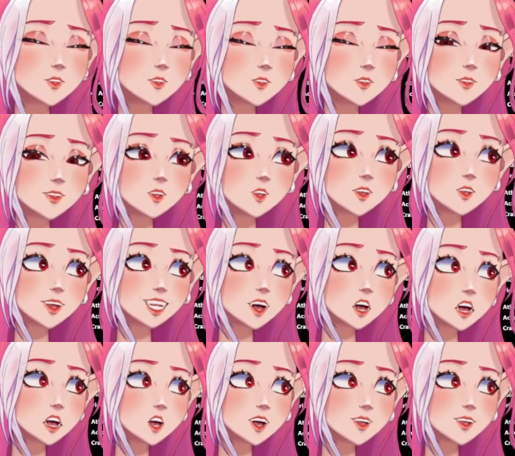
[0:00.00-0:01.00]
So now
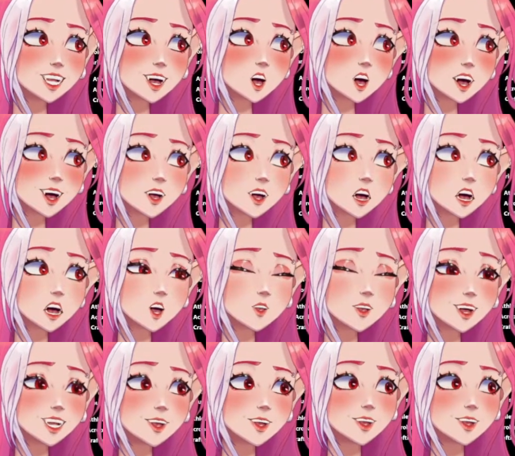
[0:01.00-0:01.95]
they've got a Dark Mantle.